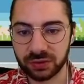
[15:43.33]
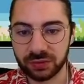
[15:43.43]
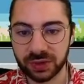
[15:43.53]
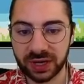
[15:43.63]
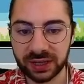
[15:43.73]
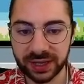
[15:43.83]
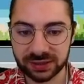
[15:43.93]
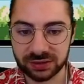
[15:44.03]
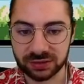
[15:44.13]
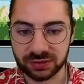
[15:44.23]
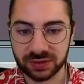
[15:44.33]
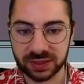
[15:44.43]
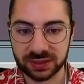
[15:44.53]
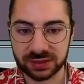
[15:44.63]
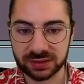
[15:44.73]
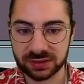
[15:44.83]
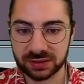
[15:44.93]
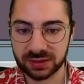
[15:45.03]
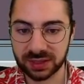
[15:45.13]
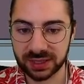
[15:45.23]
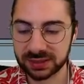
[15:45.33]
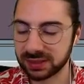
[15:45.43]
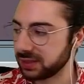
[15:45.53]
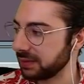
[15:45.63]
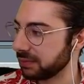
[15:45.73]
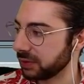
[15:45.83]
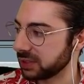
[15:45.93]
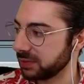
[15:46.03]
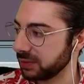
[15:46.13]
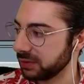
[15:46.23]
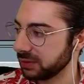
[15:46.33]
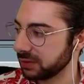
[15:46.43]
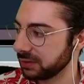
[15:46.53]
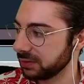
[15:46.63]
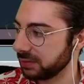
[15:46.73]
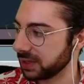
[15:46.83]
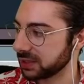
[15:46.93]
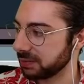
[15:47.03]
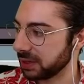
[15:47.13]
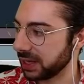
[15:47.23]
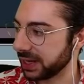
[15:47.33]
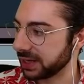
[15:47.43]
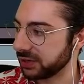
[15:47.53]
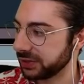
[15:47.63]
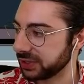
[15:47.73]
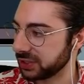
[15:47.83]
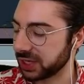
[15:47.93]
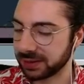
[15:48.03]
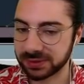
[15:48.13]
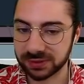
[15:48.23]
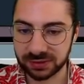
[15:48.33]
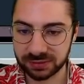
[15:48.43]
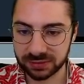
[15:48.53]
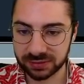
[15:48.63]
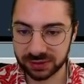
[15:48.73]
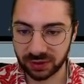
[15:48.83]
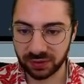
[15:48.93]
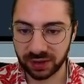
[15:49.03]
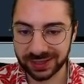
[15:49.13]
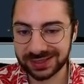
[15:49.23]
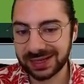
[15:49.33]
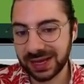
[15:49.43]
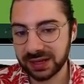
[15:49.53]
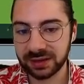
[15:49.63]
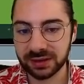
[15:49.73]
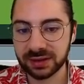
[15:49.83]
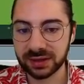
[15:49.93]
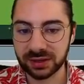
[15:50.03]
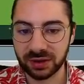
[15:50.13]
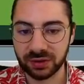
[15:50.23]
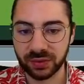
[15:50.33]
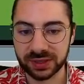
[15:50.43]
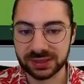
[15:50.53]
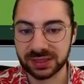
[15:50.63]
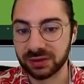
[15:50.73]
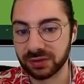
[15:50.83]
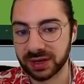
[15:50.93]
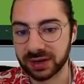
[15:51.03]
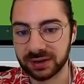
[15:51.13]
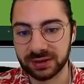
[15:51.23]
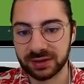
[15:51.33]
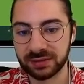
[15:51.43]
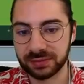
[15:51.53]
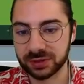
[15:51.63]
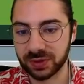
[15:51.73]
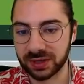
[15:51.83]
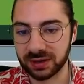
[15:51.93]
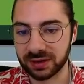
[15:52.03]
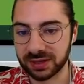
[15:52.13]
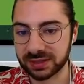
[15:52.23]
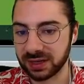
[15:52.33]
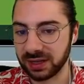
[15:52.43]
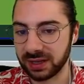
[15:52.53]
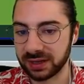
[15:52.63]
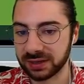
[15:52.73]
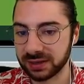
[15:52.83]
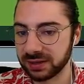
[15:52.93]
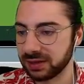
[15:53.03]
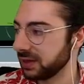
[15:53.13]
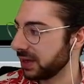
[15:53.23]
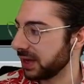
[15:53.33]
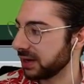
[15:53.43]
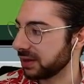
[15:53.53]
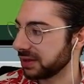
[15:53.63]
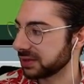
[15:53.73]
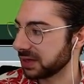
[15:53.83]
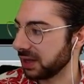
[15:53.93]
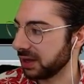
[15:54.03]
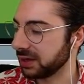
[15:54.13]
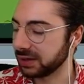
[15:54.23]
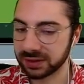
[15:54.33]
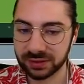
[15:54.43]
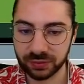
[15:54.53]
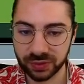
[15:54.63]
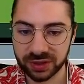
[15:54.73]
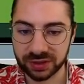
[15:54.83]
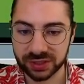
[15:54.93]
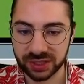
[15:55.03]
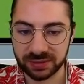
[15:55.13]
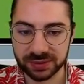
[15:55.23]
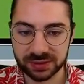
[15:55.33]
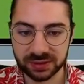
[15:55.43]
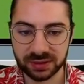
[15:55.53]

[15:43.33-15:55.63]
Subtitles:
what I like to do is, it's the same principle, but it's applied using shapes. So I say, we're dithering between this color and this color with the shapes,